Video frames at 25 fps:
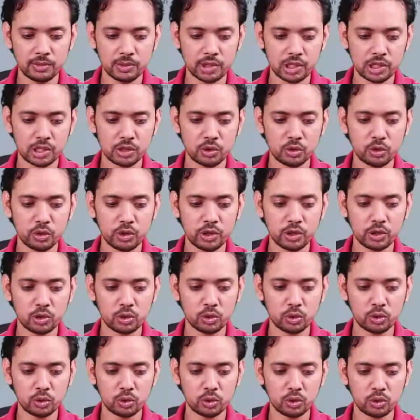just going
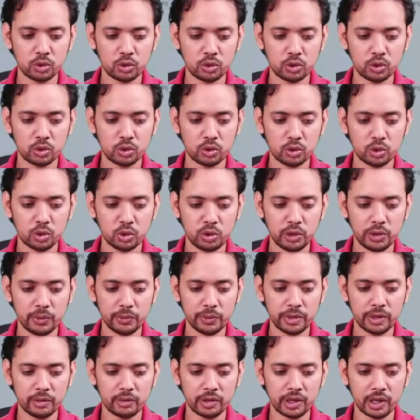to do it
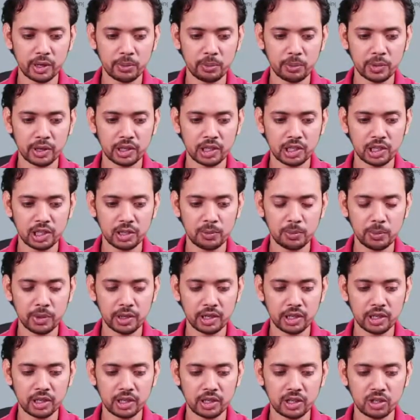with one of my key
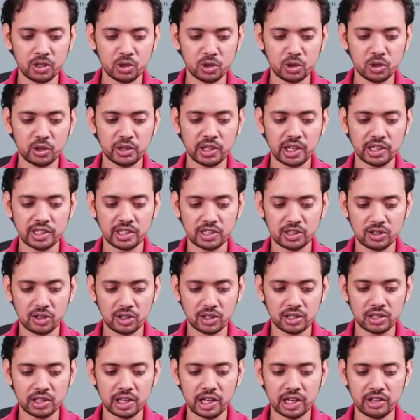pair, but that's
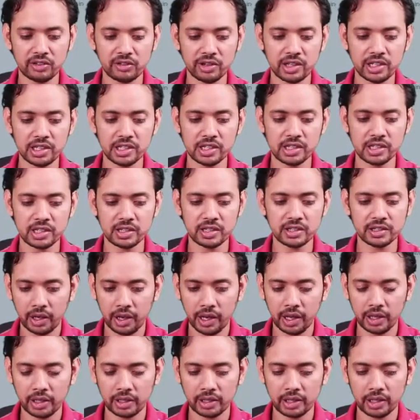not advised,
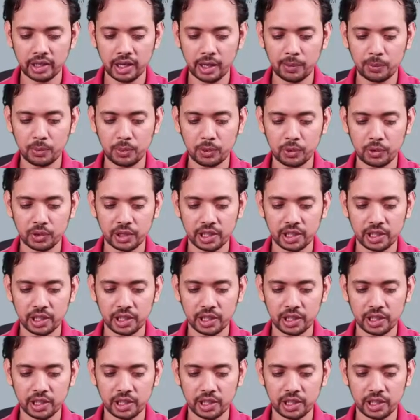and then upload